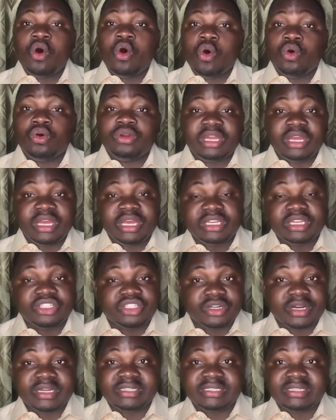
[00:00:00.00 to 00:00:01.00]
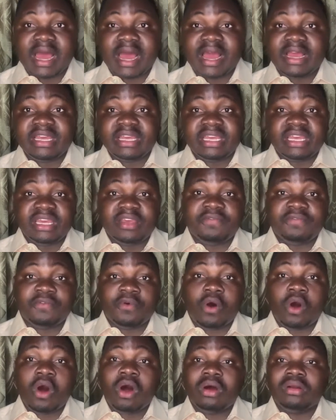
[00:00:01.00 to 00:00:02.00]
own interest and give
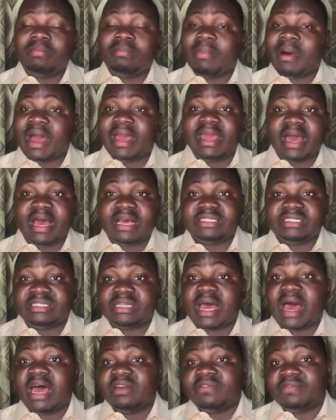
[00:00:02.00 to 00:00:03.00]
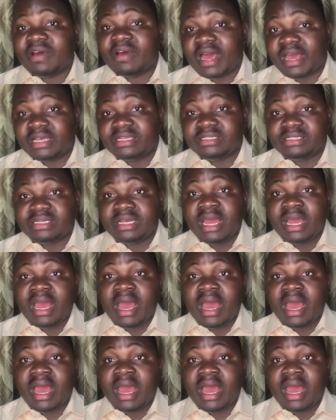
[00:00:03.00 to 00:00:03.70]
unbiased advice